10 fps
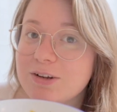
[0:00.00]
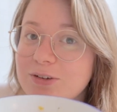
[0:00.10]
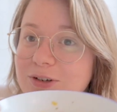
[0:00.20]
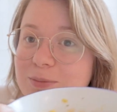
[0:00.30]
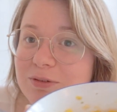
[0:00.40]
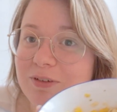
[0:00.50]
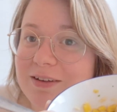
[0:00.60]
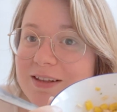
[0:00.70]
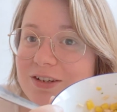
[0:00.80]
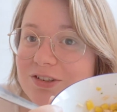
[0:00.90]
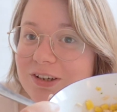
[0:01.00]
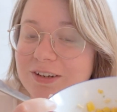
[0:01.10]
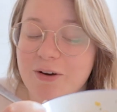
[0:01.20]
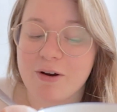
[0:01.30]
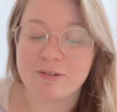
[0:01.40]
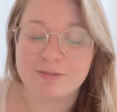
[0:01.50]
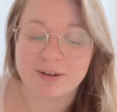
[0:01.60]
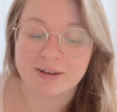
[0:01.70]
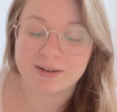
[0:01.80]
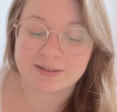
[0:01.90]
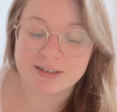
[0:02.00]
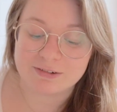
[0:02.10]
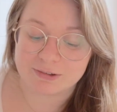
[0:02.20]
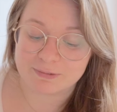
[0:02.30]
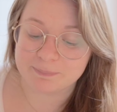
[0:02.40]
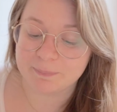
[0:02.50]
good improvisation of cereal.